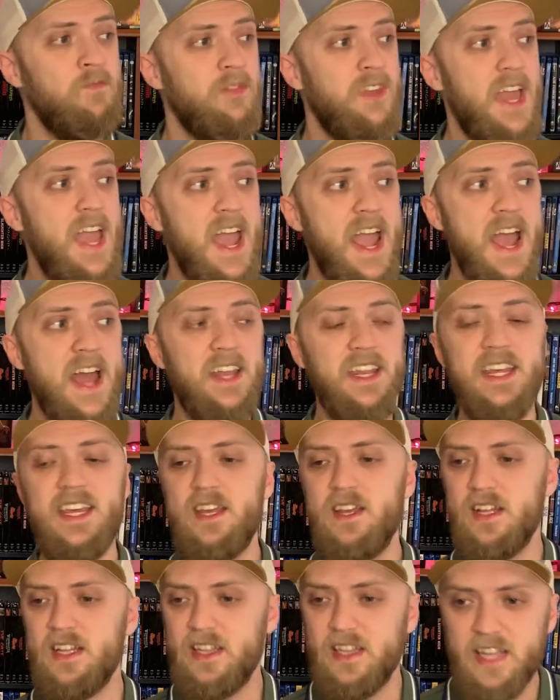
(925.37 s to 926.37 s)
And
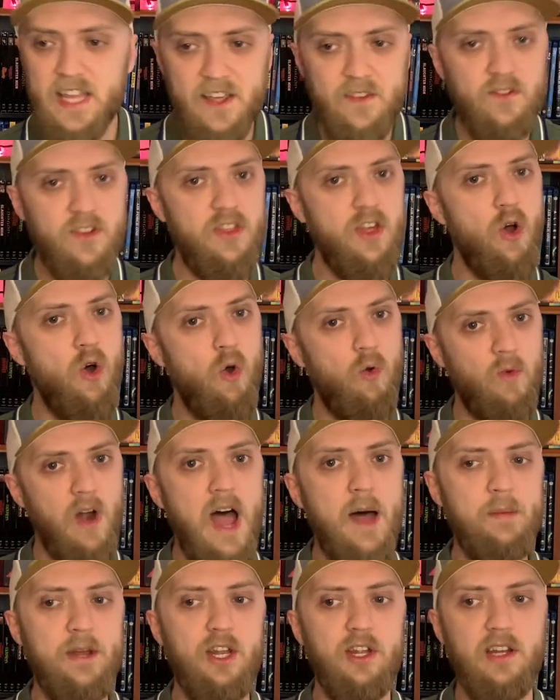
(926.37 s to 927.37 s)
he lived the whole
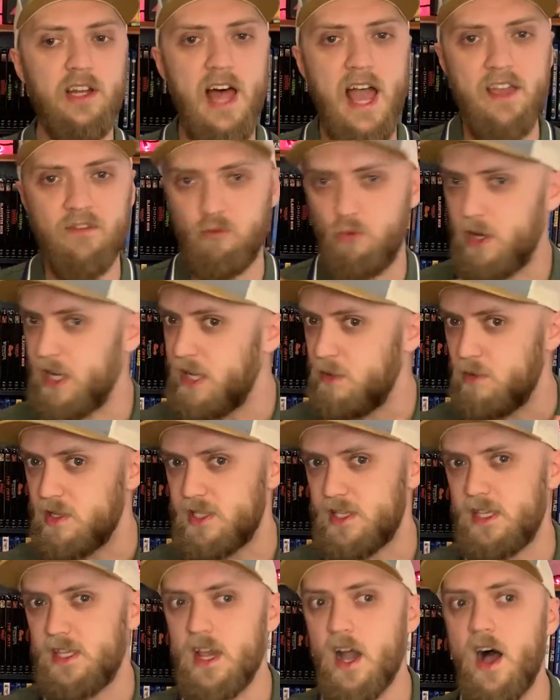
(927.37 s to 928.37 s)
Robin Hood life when he was
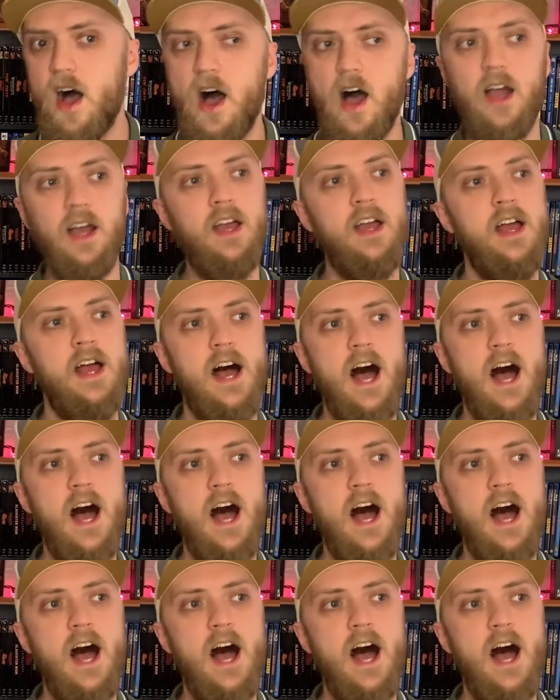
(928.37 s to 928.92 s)
young,